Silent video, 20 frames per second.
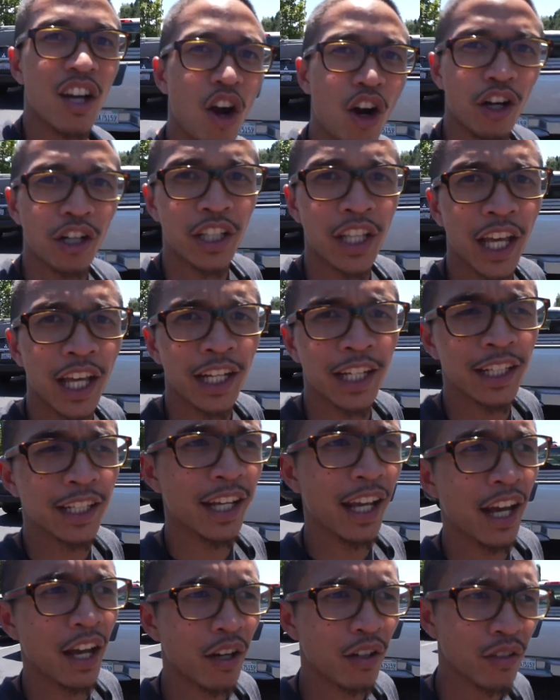
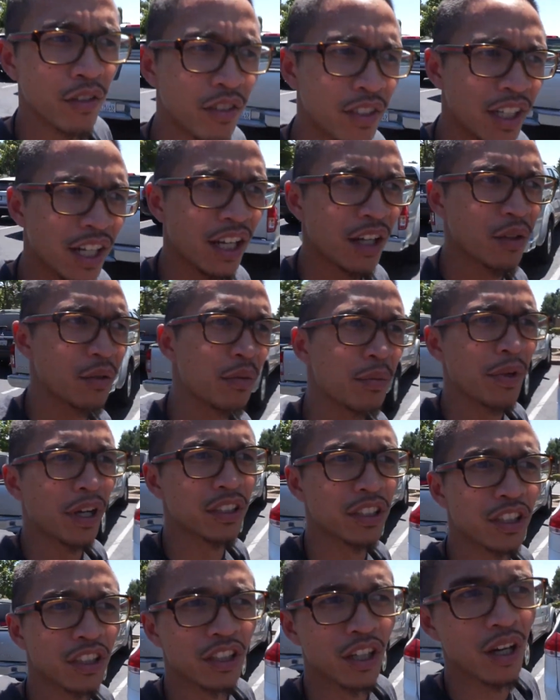Arcaded out. Now we're
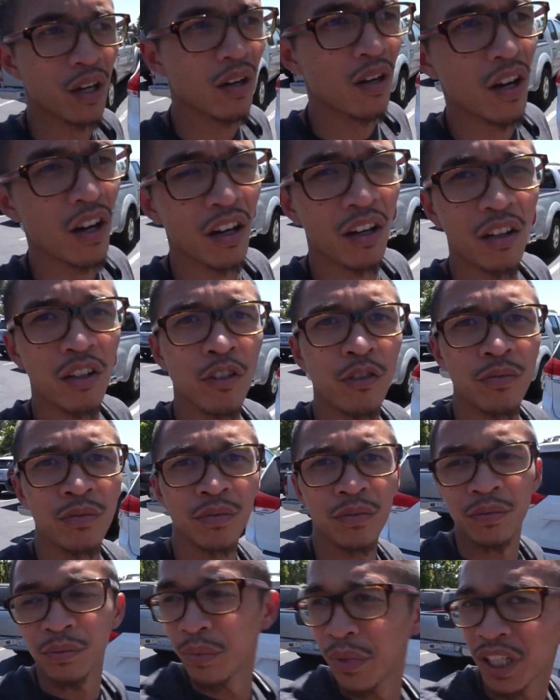about to go home,
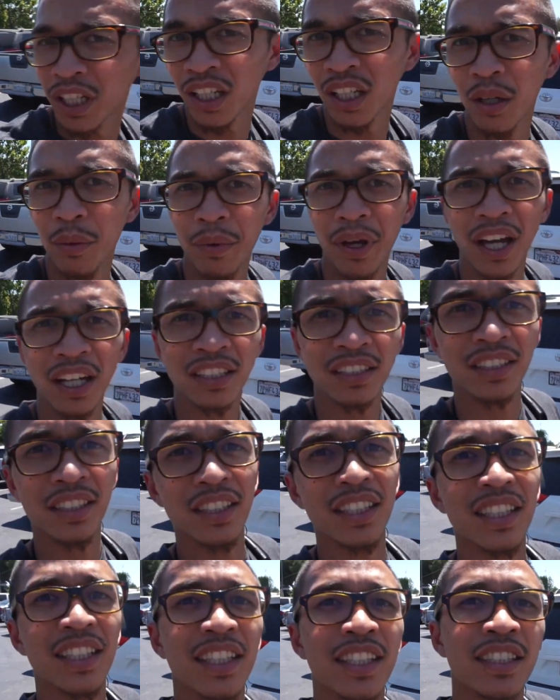pick up
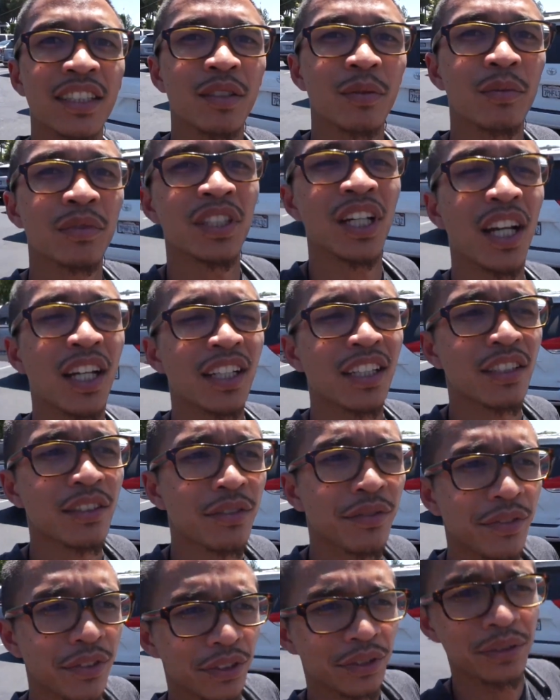Ashley and eat some
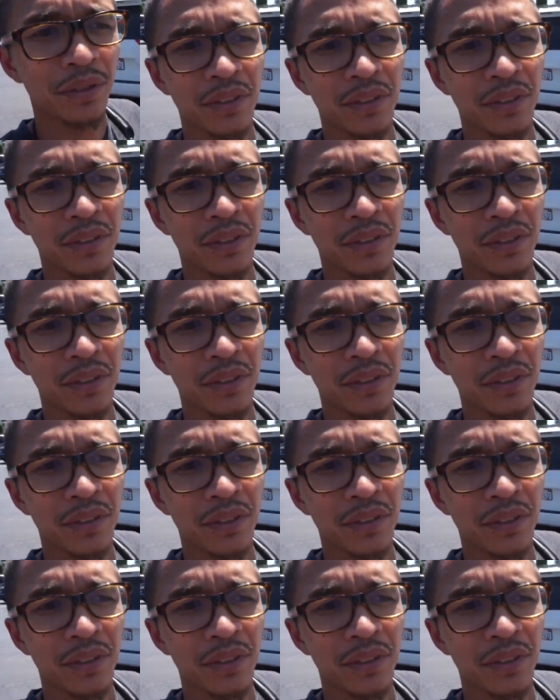Chinese food.